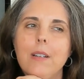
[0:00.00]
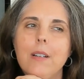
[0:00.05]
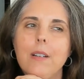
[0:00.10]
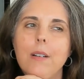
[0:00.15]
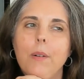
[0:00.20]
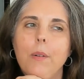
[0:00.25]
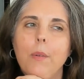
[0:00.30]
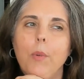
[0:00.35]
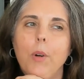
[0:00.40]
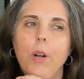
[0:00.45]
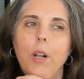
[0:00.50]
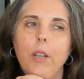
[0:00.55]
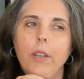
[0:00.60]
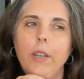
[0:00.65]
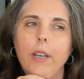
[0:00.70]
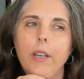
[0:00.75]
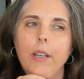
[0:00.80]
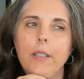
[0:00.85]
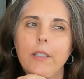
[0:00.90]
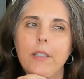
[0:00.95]

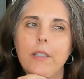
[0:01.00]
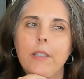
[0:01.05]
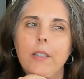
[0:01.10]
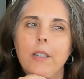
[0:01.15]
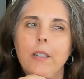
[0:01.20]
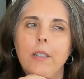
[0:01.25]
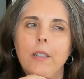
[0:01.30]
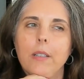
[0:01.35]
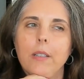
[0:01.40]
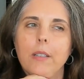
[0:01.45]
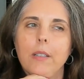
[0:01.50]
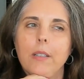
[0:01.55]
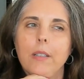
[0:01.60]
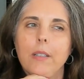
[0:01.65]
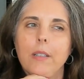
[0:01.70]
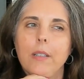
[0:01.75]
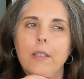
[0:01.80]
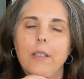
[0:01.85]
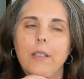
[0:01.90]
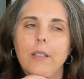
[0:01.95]
walnuts,
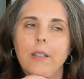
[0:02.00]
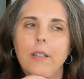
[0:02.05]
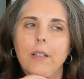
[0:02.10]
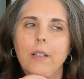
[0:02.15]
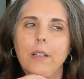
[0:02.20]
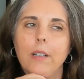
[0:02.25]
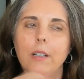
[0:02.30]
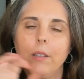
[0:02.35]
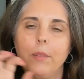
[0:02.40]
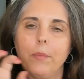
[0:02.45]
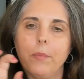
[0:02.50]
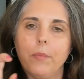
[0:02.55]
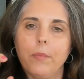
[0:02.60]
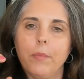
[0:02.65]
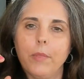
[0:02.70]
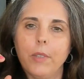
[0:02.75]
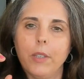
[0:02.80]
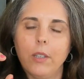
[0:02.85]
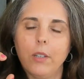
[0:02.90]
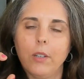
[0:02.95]

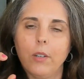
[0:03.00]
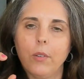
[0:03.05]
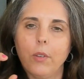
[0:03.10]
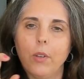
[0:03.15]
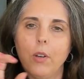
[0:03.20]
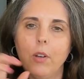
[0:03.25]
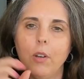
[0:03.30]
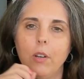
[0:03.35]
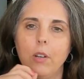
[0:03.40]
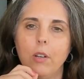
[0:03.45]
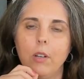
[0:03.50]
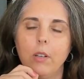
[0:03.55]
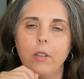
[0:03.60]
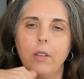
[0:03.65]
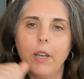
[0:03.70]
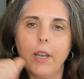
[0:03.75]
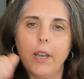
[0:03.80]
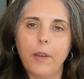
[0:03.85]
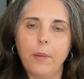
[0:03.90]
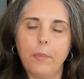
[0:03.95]
in the hull.
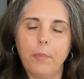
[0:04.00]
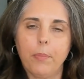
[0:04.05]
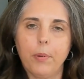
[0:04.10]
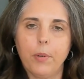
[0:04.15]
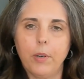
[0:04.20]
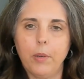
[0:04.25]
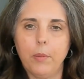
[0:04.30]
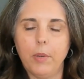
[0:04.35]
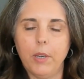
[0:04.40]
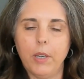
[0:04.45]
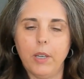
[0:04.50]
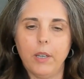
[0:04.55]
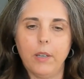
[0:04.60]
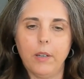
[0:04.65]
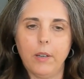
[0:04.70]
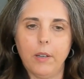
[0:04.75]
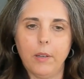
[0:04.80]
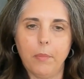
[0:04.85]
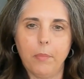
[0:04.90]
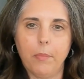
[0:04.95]
I put them
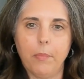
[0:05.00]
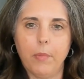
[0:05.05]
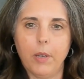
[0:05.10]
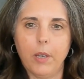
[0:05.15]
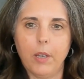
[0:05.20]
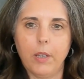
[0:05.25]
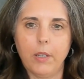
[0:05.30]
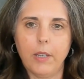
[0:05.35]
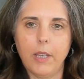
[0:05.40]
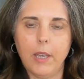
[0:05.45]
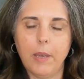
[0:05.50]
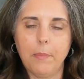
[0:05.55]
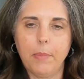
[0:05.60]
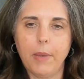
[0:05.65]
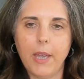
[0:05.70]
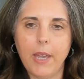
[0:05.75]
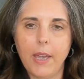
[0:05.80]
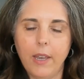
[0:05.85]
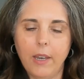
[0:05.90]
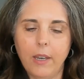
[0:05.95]
in a net
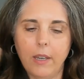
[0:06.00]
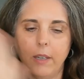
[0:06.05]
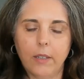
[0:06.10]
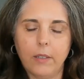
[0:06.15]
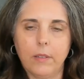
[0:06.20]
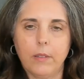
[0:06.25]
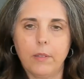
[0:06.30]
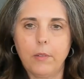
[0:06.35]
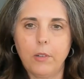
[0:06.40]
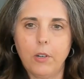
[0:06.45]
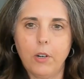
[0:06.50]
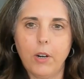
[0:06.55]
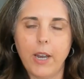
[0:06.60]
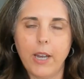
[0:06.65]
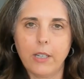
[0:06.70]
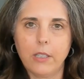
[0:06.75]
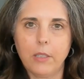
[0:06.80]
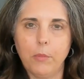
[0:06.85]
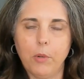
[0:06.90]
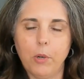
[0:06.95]
bag. I
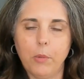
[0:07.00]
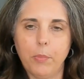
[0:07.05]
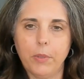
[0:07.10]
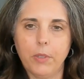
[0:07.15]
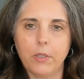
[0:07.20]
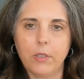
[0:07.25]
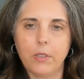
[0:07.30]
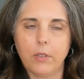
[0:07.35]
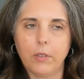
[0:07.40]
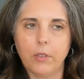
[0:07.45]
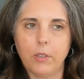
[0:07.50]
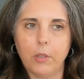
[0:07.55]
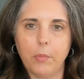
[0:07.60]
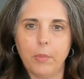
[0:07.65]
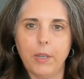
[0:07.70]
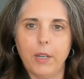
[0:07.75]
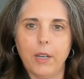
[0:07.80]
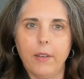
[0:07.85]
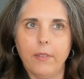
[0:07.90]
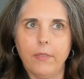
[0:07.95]
cracked them open so a little
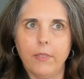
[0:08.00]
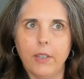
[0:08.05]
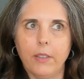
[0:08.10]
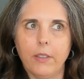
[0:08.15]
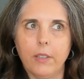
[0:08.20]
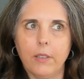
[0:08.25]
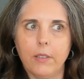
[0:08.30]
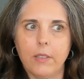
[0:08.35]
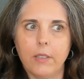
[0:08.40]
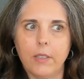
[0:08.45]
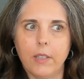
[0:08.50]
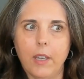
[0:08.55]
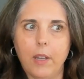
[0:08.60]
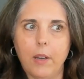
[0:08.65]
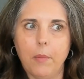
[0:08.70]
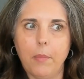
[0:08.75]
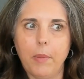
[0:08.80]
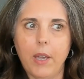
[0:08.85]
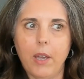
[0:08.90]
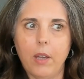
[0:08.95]
bit. I let that set
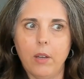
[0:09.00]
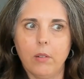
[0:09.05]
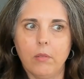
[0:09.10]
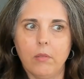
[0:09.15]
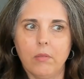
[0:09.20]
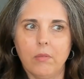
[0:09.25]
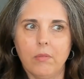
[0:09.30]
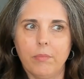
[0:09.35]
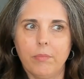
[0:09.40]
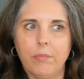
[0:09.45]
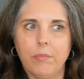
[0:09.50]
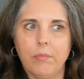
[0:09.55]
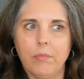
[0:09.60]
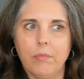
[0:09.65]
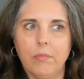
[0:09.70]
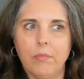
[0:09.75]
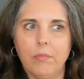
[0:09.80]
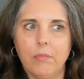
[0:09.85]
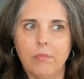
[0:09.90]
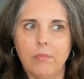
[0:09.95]
about.
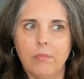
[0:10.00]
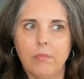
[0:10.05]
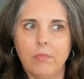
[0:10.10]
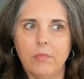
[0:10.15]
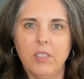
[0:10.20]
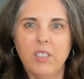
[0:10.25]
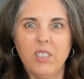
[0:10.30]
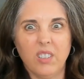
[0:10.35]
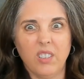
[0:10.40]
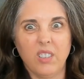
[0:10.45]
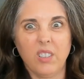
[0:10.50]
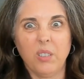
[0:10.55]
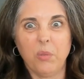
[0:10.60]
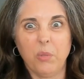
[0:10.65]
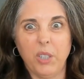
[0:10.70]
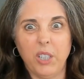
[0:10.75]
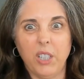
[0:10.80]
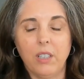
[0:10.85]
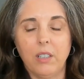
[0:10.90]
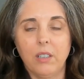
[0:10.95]
It was a good
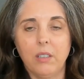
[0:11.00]
week,